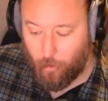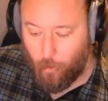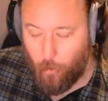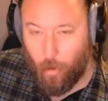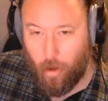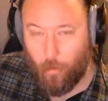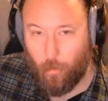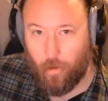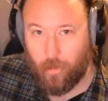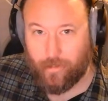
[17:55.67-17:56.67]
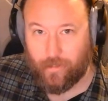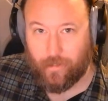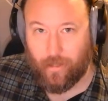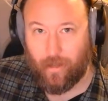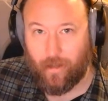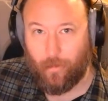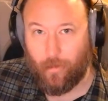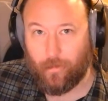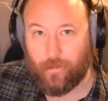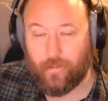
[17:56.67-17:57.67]
What was
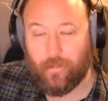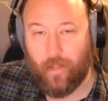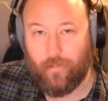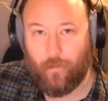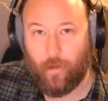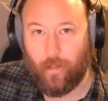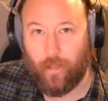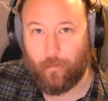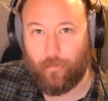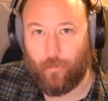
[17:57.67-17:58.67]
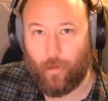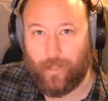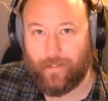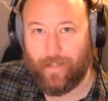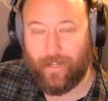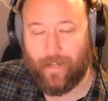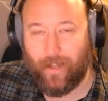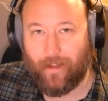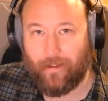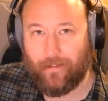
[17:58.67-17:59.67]
life for you like before
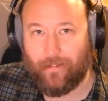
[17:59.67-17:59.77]
1989?